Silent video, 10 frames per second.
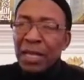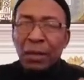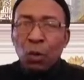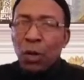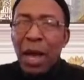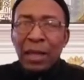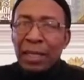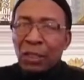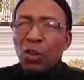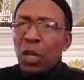The Quran
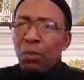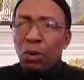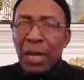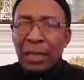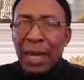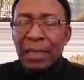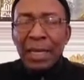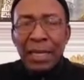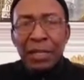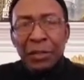is not a book like that.
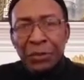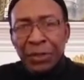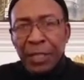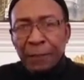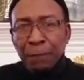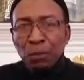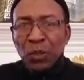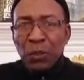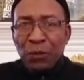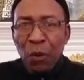It is written
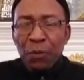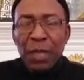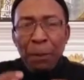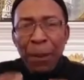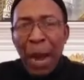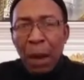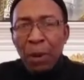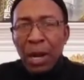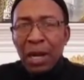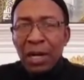from the
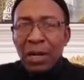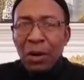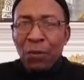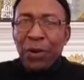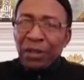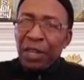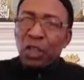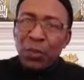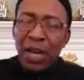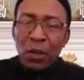power of Allah
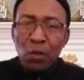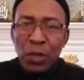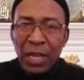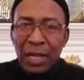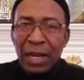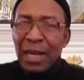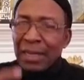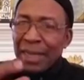subhanahu wa ta'ala.